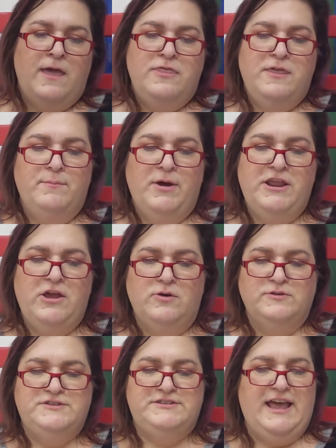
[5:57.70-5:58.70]
The muddy
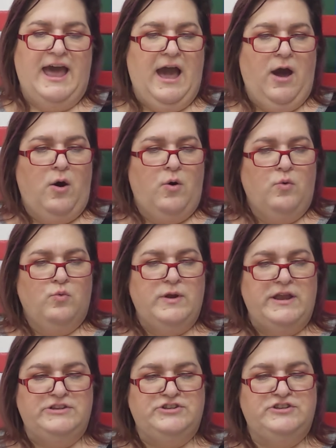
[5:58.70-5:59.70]
old sow
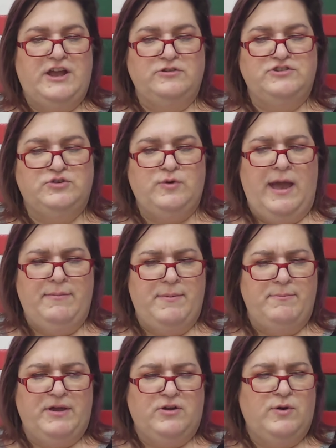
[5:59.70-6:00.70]
reached out to grab him,
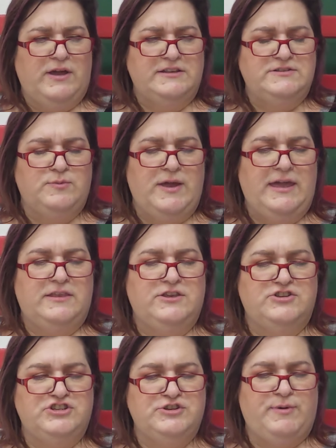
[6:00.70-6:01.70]
but quick as a wink, the
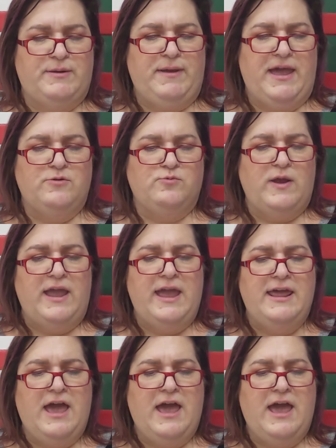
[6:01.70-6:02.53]
gingerbread man ran